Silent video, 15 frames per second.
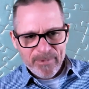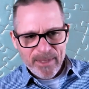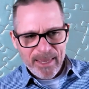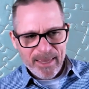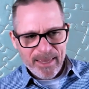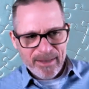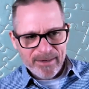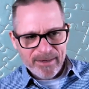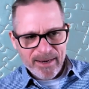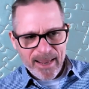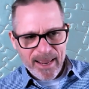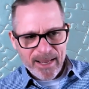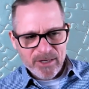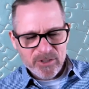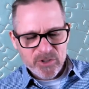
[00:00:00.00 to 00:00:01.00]
And
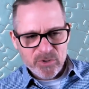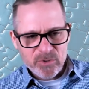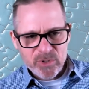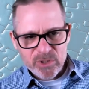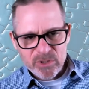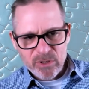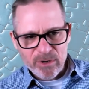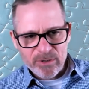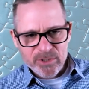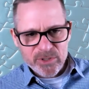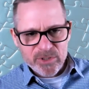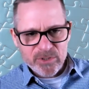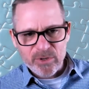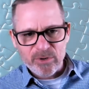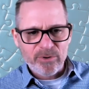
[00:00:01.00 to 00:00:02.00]
as you start
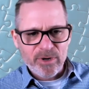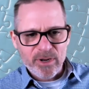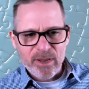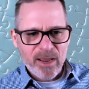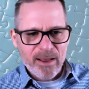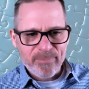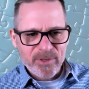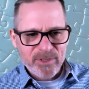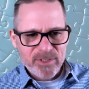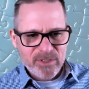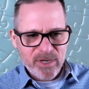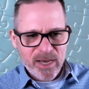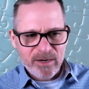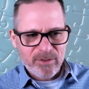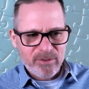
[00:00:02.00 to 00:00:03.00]
scurrying up the
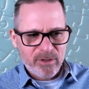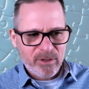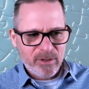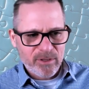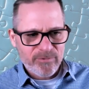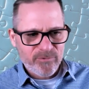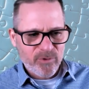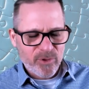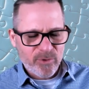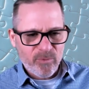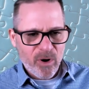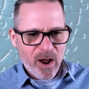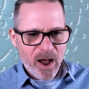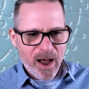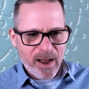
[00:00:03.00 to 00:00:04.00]
side of the cliff or the
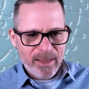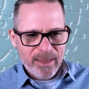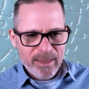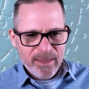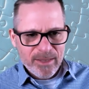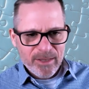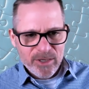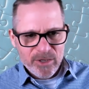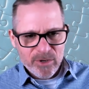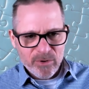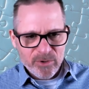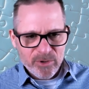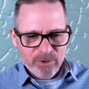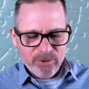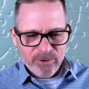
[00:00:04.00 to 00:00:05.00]
rock,
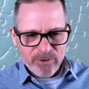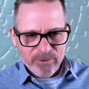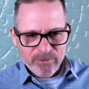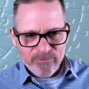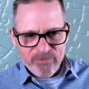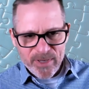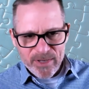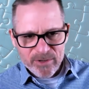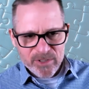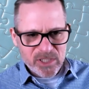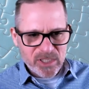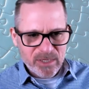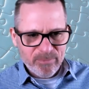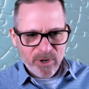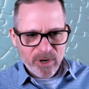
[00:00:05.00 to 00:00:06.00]
your feet are
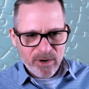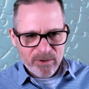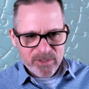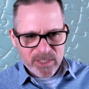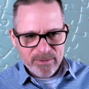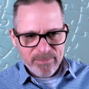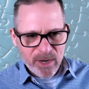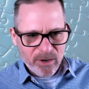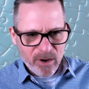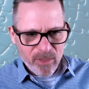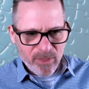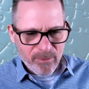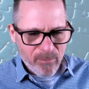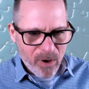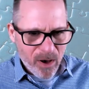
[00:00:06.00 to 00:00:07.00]
slipping on all
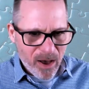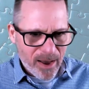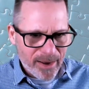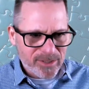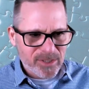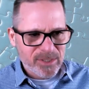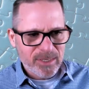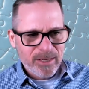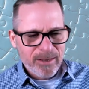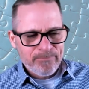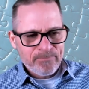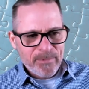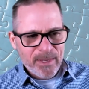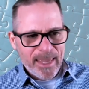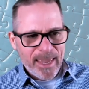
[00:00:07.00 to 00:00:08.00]
the moss.
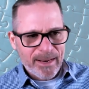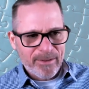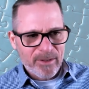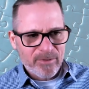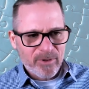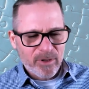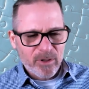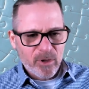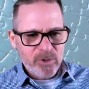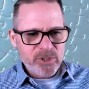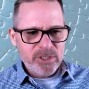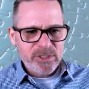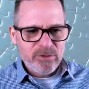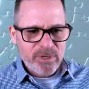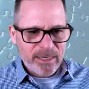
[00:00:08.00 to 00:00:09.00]
And the
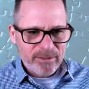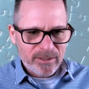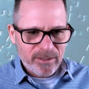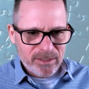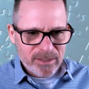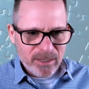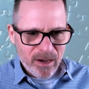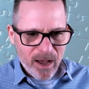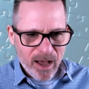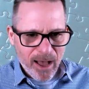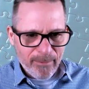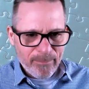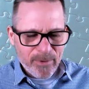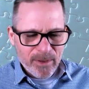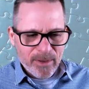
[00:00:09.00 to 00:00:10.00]
closer you get to the
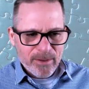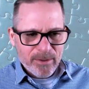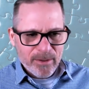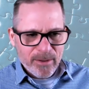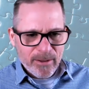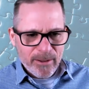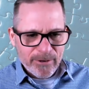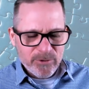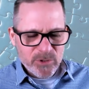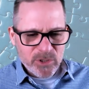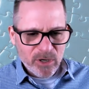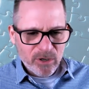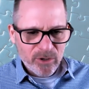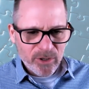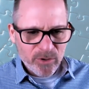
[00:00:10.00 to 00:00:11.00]
top and you
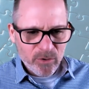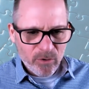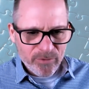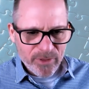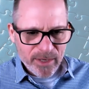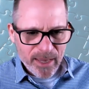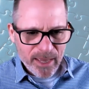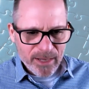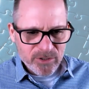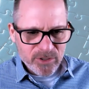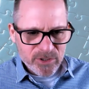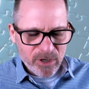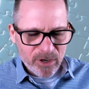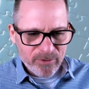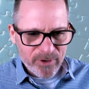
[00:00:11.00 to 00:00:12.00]
start looking over the edge, you
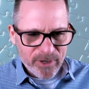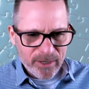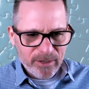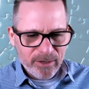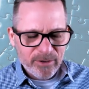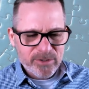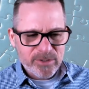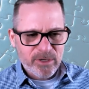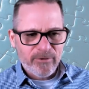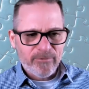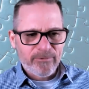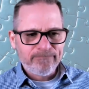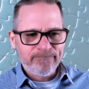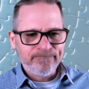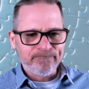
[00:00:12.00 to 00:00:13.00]
start thinking to yourself,